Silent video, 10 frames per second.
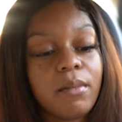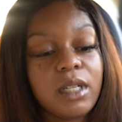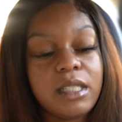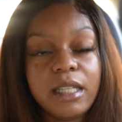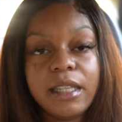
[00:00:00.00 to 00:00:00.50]
able
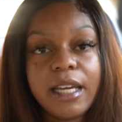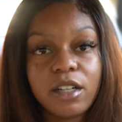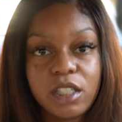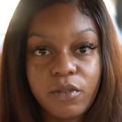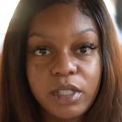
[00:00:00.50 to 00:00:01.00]
to send
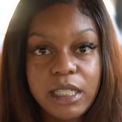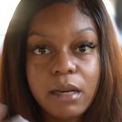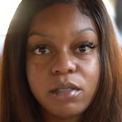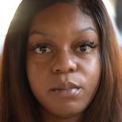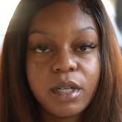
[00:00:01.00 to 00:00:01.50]
letters to
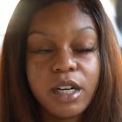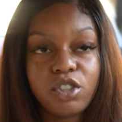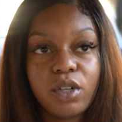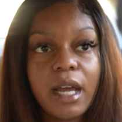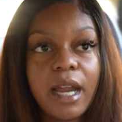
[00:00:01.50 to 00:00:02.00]
reception because
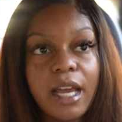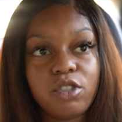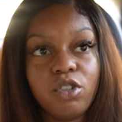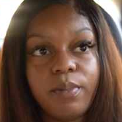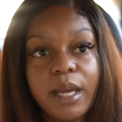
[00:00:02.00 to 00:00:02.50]
you're not an
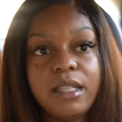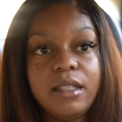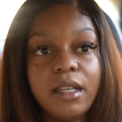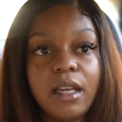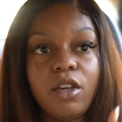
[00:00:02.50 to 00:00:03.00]
actual
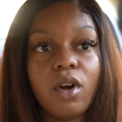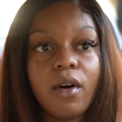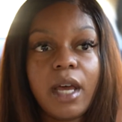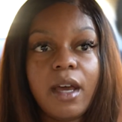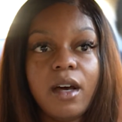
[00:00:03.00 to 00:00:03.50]
basic and you
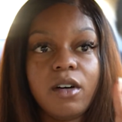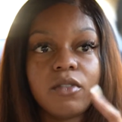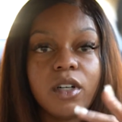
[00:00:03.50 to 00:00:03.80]
don't have,